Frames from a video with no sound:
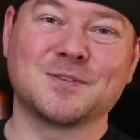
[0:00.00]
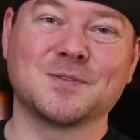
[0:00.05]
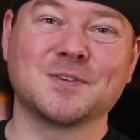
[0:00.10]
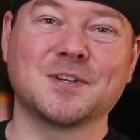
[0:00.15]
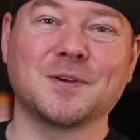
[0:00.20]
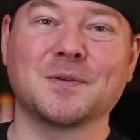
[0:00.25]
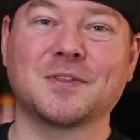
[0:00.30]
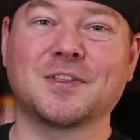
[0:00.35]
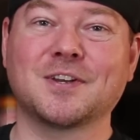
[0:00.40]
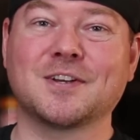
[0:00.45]

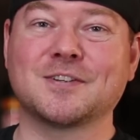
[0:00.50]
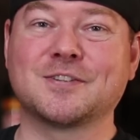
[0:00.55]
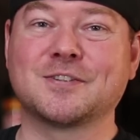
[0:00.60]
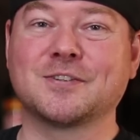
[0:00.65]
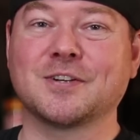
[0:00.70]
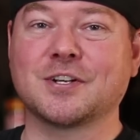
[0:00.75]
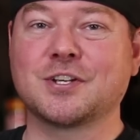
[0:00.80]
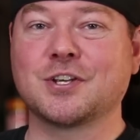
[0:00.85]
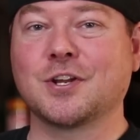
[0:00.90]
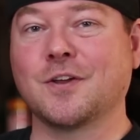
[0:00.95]
guys, we're done with the
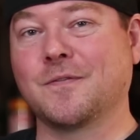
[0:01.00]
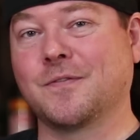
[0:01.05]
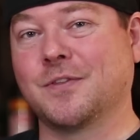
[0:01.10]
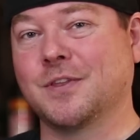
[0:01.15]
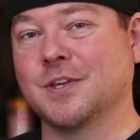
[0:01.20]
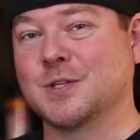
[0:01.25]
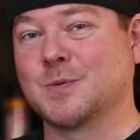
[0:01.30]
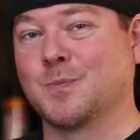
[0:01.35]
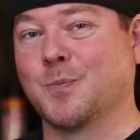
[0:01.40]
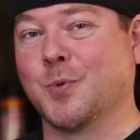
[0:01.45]
construction
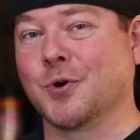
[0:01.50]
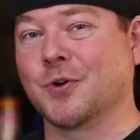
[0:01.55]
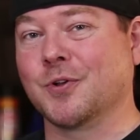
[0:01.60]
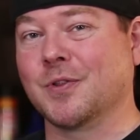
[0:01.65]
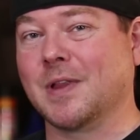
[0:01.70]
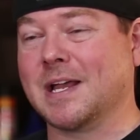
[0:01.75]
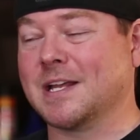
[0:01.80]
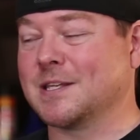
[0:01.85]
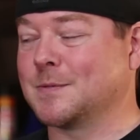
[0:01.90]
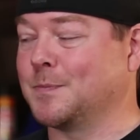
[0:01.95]
of this
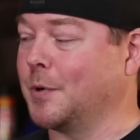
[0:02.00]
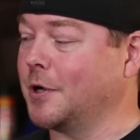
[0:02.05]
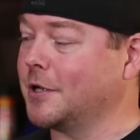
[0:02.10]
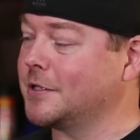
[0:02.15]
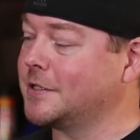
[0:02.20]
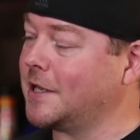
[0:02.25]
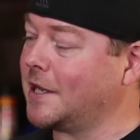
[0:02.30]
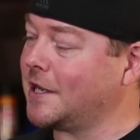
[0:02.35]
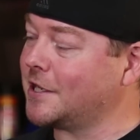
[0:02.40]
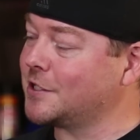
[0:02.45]
Borderlands
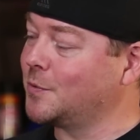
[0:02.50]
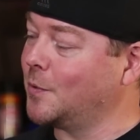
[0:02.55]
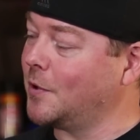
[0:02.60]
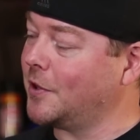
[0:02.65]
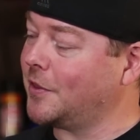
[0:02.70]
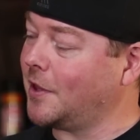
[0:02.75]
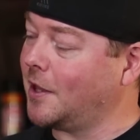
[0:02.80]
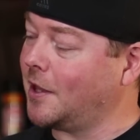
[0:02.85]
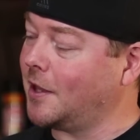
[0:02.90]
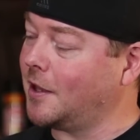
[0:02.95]
Buzz
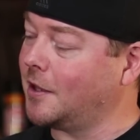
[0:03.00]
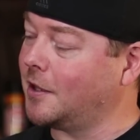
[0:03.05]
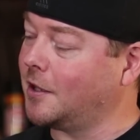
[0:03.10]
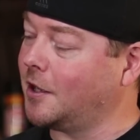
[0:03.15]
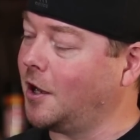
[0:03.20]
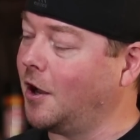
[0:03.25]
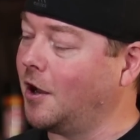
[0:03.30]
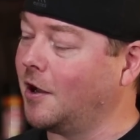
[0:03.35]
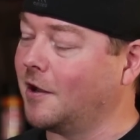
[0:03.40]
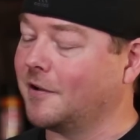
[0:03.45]
Axe with a
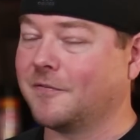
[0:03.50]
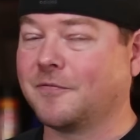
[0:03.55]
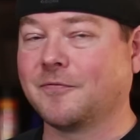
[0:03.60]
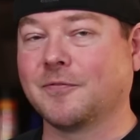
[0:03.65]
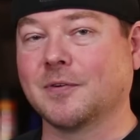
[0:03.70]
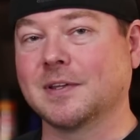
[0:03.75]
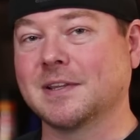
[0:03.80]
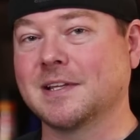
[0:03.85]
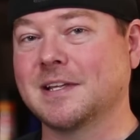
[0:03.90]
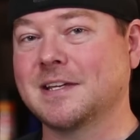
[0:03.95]

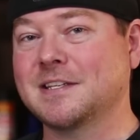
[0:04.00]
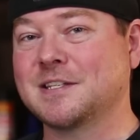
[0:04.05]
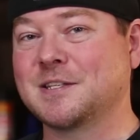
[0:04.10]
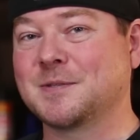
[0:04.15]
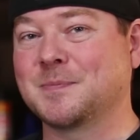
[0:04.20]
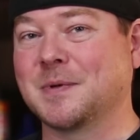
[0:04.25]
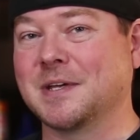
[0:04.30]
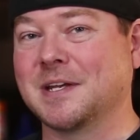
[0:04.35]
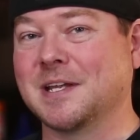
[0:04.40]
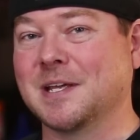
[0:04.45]

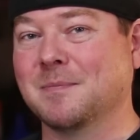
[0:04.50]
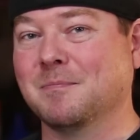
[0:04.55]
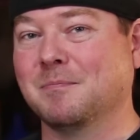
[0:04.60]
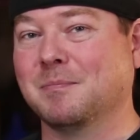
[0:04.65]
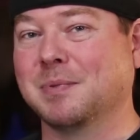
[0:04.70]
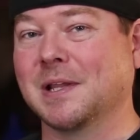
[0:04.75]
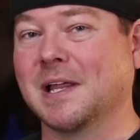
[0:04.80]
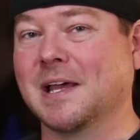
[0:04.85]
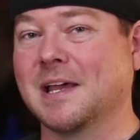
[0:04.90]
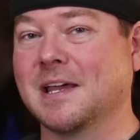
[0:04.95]
con-friendly
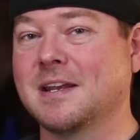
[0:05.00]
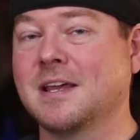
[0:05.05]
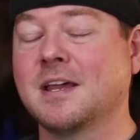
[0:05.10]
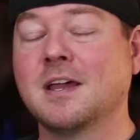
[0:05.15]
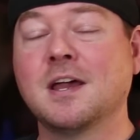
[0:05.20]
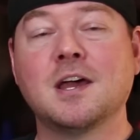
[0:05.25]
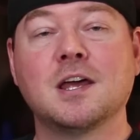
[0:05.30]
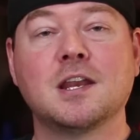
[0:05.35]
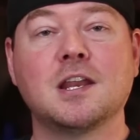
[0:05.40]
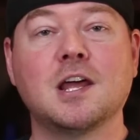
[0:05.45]
spinning
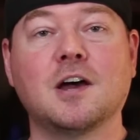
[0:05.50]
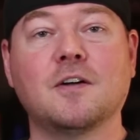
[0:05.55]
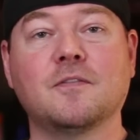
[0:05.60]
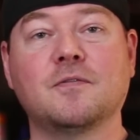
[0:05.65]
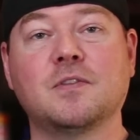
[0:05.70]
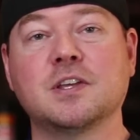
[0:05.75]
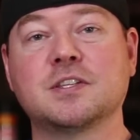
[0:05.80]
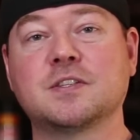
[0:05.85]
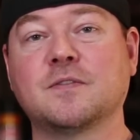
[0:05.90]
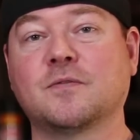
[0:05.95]
blade.
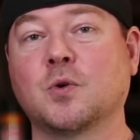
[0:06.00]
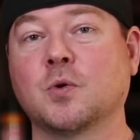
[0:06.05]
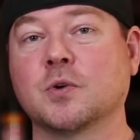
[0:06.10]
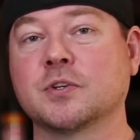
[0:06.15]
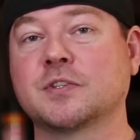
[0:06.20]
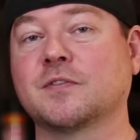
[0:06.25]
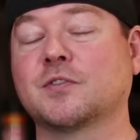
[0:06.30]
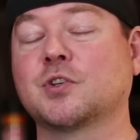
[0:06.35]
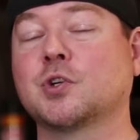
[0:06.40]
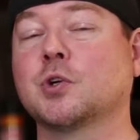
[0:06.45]
Now, this, of
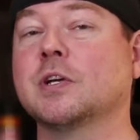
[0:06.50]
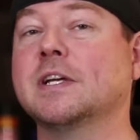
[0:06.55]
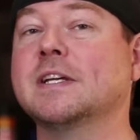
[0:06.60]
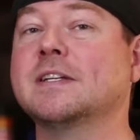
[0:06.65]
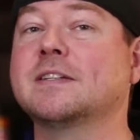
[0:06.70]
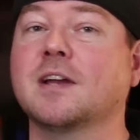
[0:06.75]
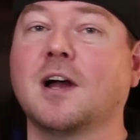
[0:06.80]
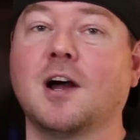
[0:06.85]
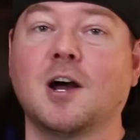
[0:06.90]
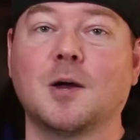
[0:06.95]
course, is
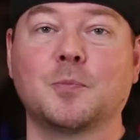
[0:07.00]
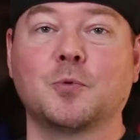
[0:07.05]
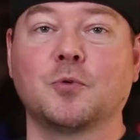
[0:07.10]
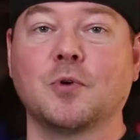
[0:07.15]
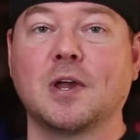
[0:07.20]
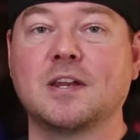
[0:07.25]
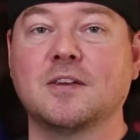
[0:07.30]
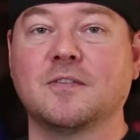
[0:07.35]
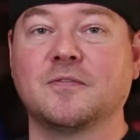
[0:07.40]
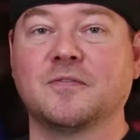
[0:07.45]
Krieg's
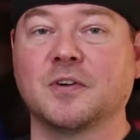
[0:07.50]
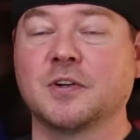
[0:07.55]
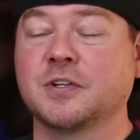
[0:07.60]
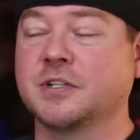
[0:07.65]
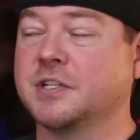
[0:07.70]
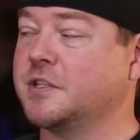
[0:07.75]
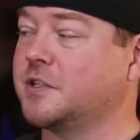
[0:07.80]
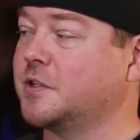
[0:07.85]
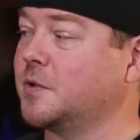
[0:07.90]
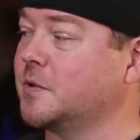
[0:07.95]
upgraded
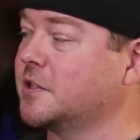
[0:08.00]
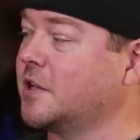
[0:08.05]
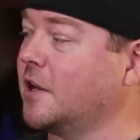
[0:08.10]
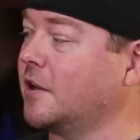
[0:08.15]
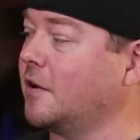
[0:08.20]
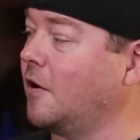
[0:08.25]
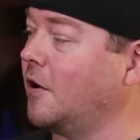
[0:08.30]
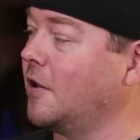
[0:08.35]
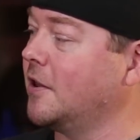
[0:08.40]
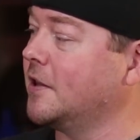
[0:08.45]
version, so
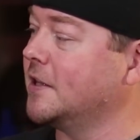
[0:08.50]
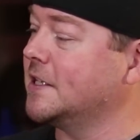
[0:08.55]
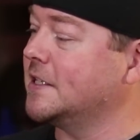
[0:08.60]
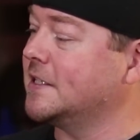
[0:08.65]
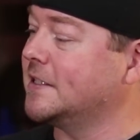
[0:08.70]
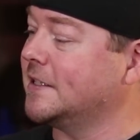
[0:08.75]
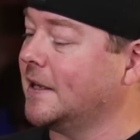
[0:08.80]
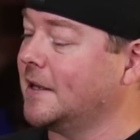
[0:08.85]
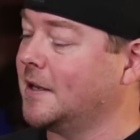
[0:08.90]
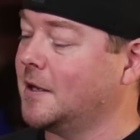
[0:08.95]
it's got all of
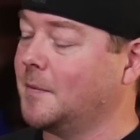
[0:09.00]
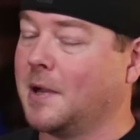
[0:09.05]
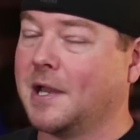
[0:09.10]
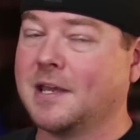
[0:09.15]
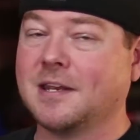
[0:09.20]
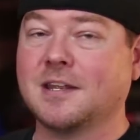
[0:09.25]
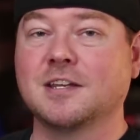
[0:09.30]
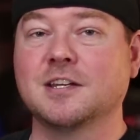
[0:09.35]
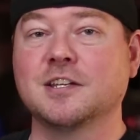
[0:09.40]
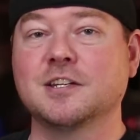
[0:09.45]
the
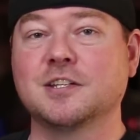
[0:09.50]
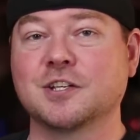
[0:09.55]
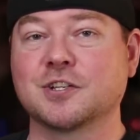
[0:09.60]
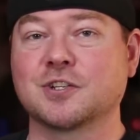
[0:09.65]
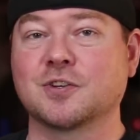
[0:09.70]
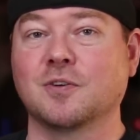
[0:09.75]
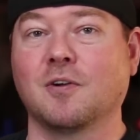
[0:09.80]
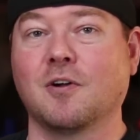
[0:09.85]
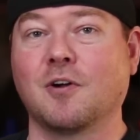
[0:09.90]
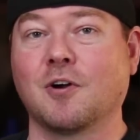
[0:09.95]
dynamite and
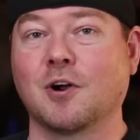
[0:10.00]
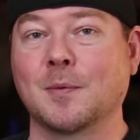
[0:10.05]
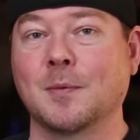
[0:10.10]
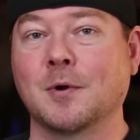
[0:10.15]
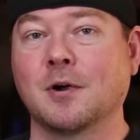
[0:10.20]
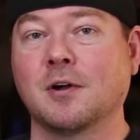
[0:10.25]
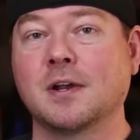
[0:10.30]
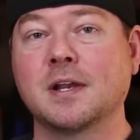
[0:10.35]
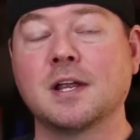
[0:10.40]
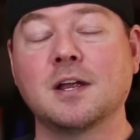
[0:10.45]
additional
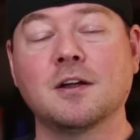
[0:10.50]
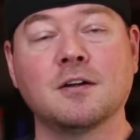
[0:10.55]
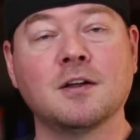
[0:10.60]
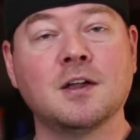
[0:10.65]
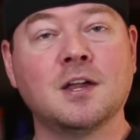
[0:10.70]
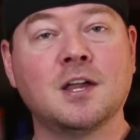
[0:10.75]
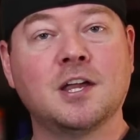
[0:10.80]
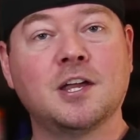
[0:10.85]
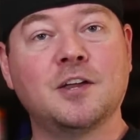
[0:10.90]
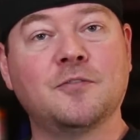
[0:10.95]
armor on
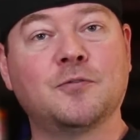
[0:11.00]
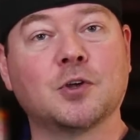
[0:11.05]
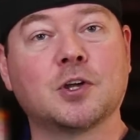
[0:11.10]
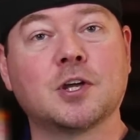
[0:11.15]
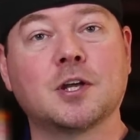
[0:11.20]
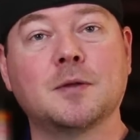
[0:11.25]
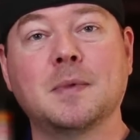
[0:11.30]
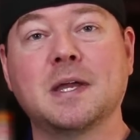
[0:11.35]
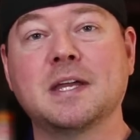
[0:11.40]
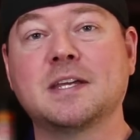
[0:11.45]
here. If
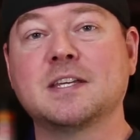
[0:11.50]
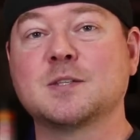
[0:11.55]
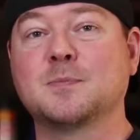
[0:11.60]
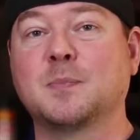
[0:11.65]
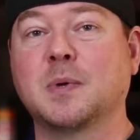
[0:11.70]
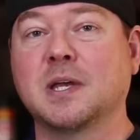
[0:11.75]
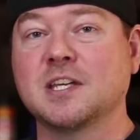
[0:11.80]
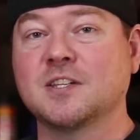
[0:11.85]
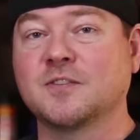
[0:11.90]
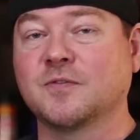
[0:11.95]
you're going to make
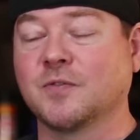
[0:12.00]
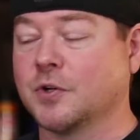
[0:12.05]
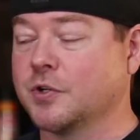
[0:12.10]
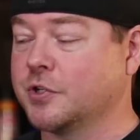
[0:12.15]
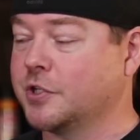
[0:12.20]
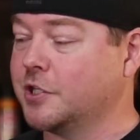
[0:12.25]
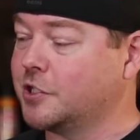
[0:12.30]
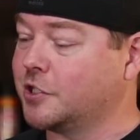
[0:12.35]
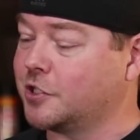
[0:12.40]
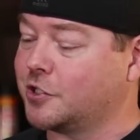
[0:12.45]
his base
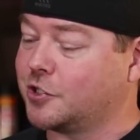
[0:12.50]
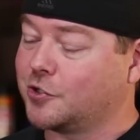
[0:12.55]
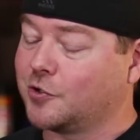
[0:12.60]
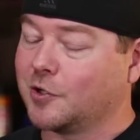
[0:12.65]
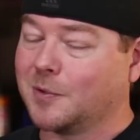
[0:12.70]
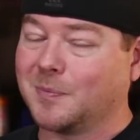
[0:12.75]
version, just